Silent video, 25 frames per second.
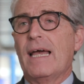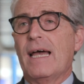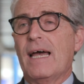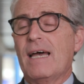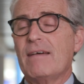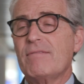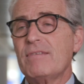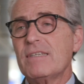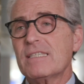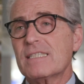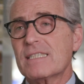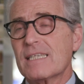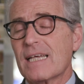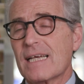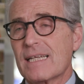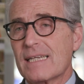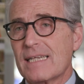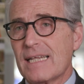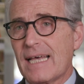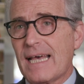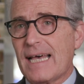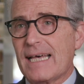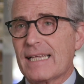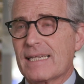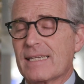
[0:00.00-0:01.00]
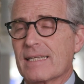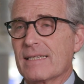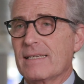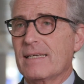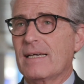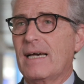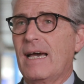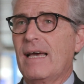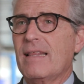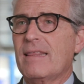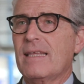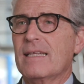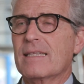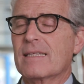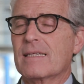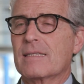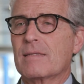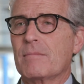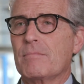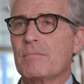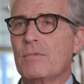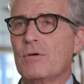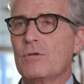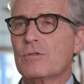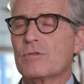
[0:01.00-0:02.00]
Having said that, uh, I think that
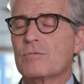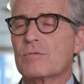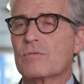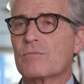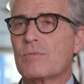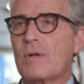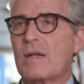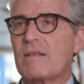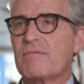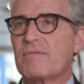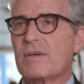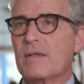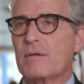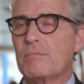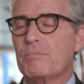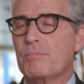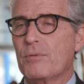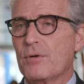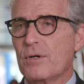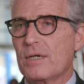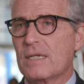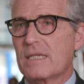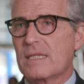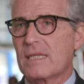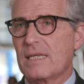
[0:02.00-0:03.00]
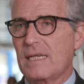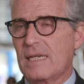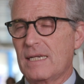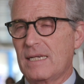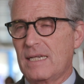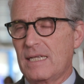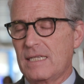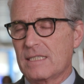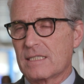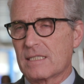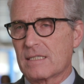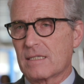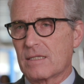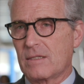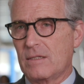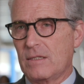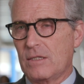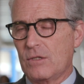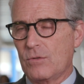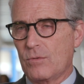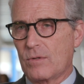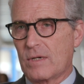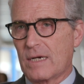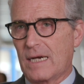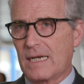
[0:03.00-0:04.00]
the most relevant point in these
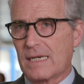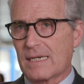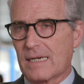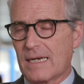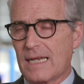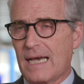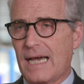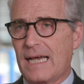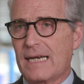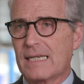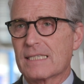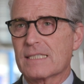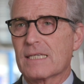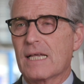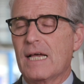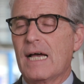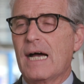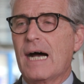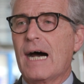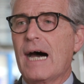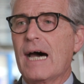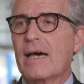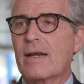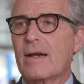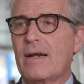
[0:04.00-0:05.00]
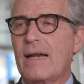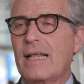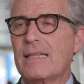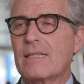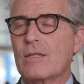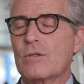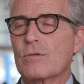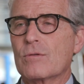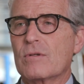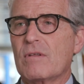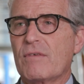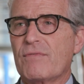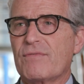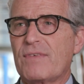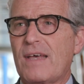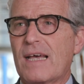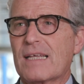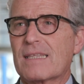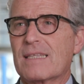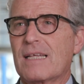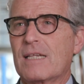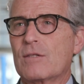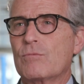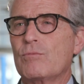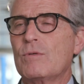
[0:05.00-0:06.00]
new guidelines are related to the
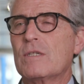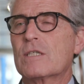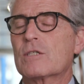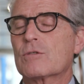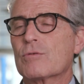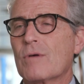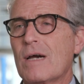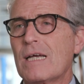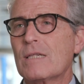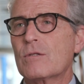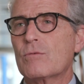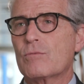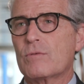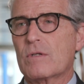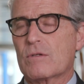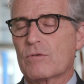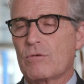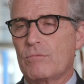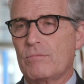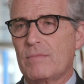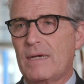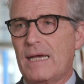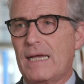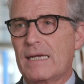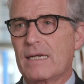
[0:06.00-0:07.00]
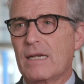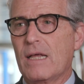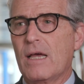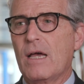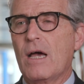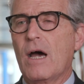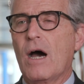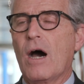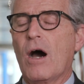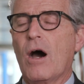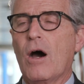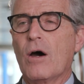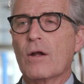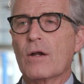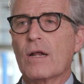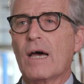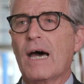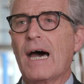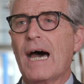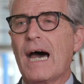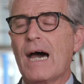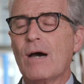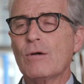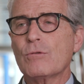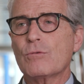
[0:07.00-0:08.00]
fact that we try to recommend on
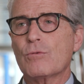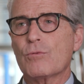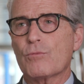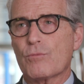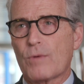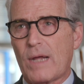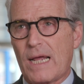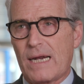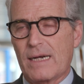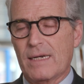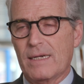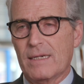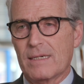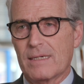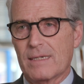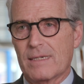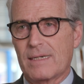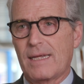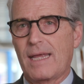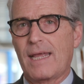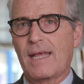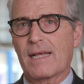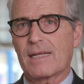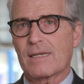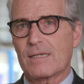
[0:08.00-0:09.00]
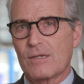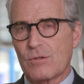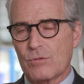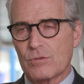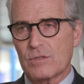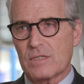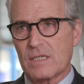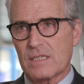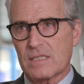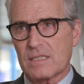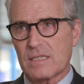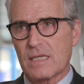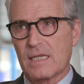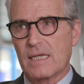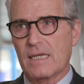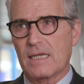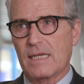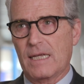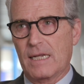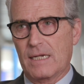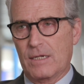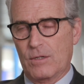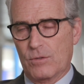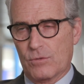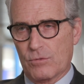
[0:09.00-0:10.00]
how to run the diagnosis
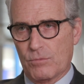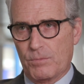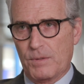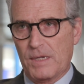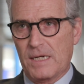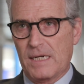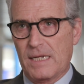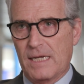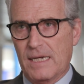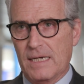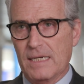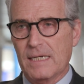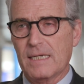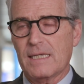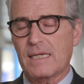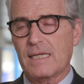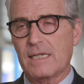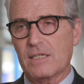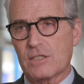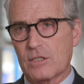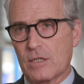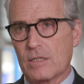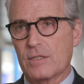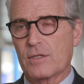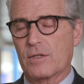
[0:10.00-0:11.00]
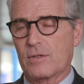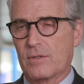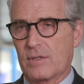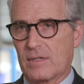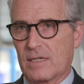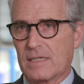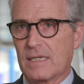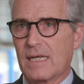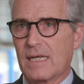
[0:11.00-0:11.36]
in neutropenia in children and